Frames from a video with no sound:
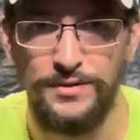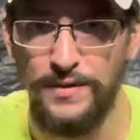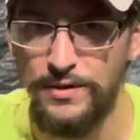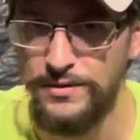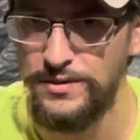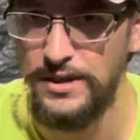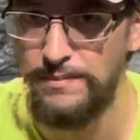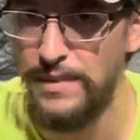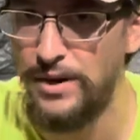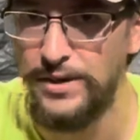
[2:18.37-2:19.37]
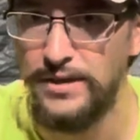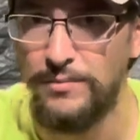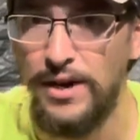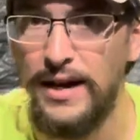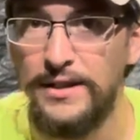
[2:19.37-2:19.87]
far as like mounting the
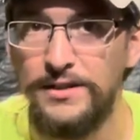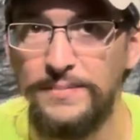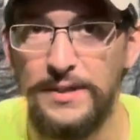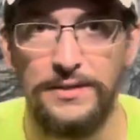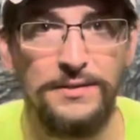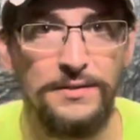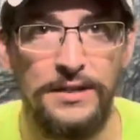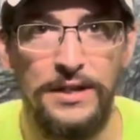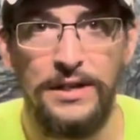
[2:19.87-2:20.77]
brackets, because